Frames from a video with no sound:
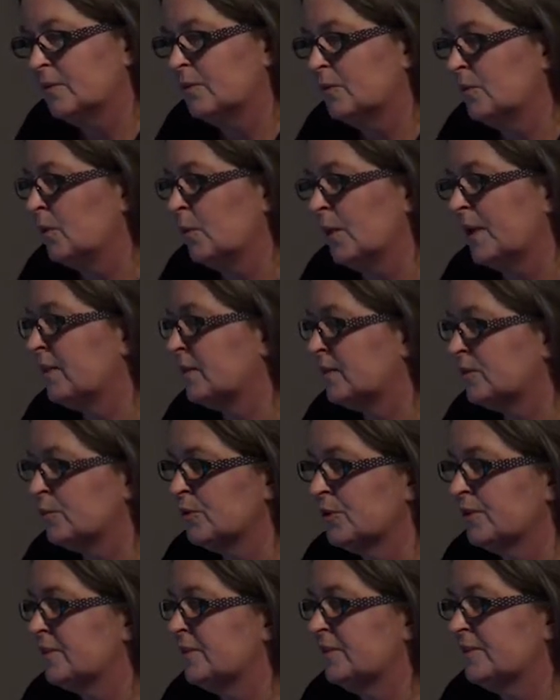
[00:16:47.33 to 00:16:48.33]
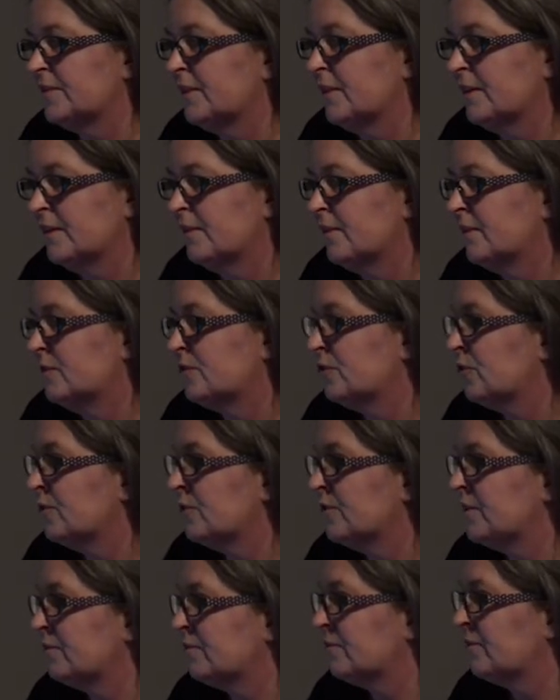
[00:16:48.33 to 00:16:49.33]
The way this works is the
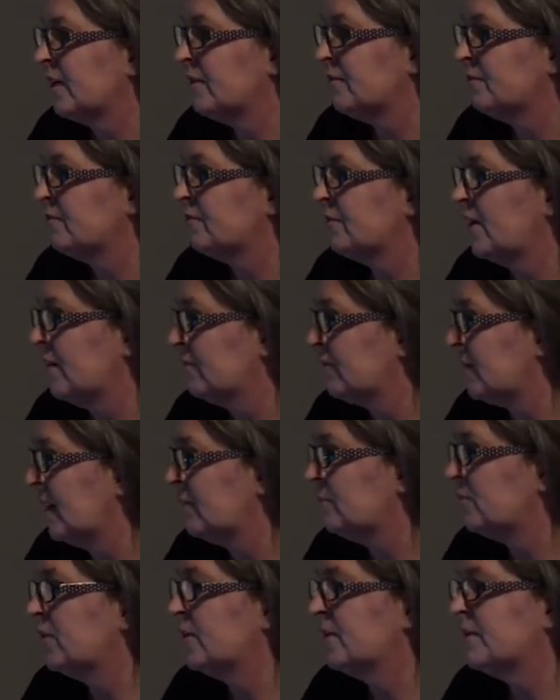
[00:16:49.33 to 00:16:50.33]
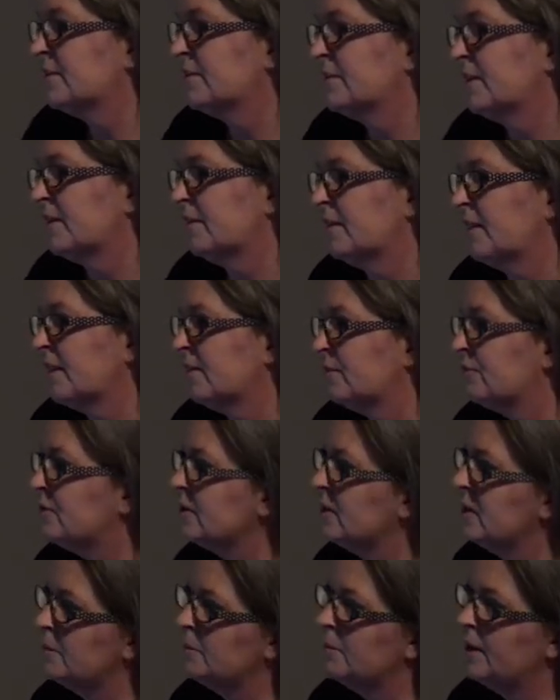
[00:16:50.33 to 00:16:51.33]
drones have cameras and they
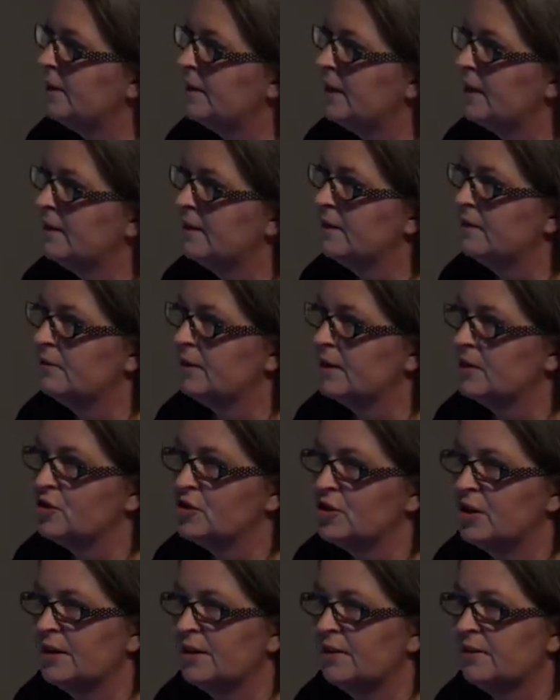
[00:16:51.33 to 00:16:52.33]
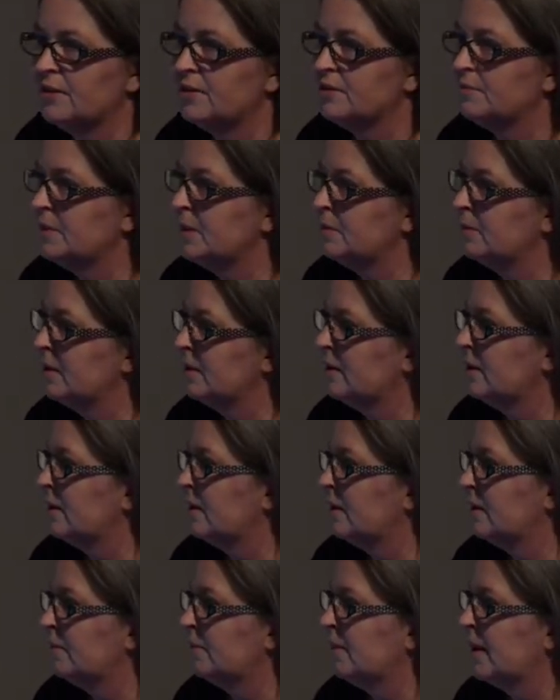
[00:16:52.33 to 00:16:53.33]
film, and then eventually there's
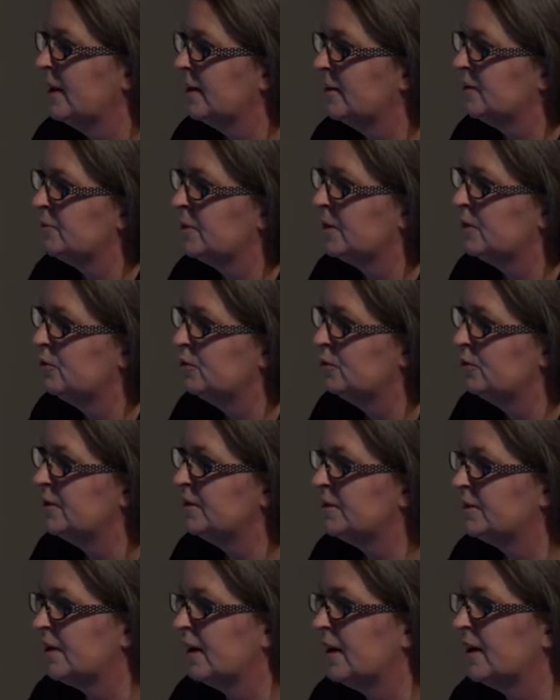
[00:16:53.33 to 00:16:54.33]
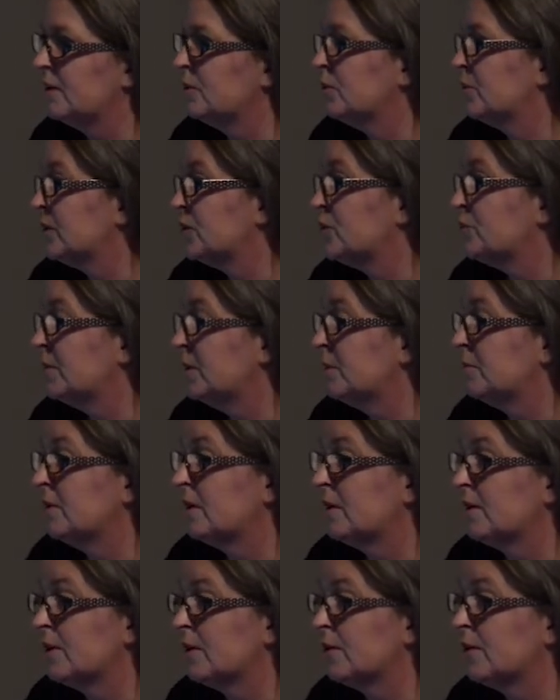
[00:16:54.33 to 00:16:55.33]
people elsewhere who decide which
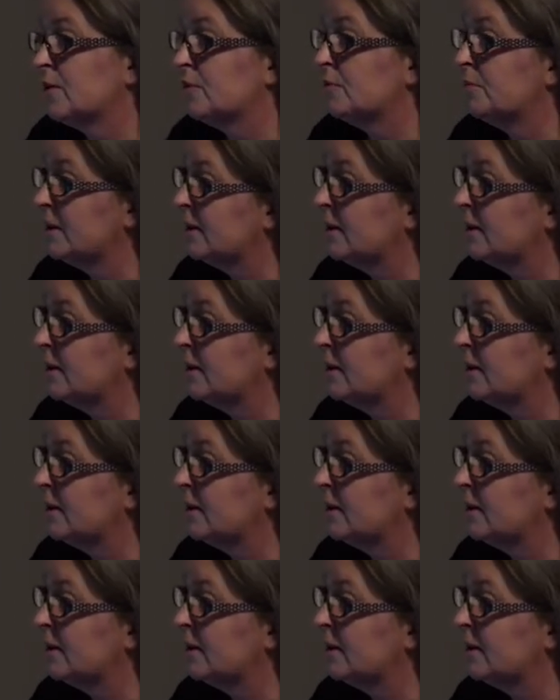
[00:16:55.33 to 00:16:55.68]
people are going to be